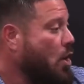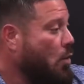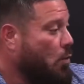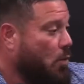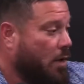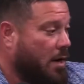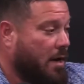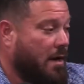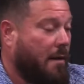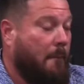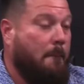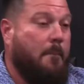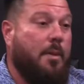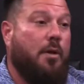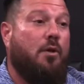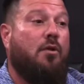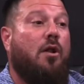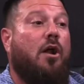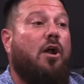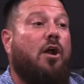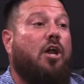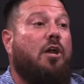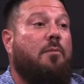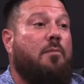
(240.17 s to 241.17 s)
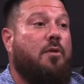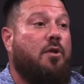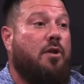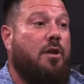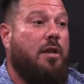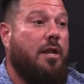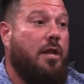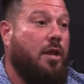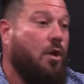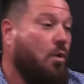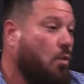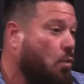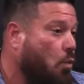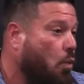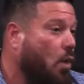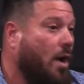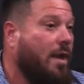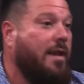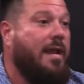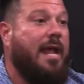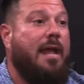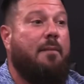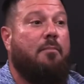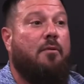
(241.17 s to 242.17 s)
We're going to build our community
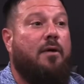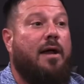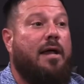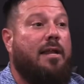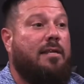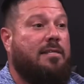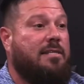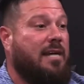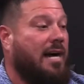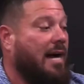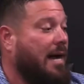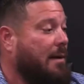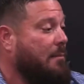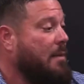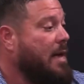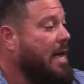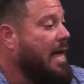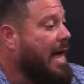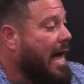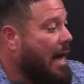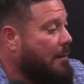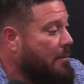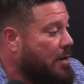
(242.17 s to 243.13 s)
one neighbor at a time. I'm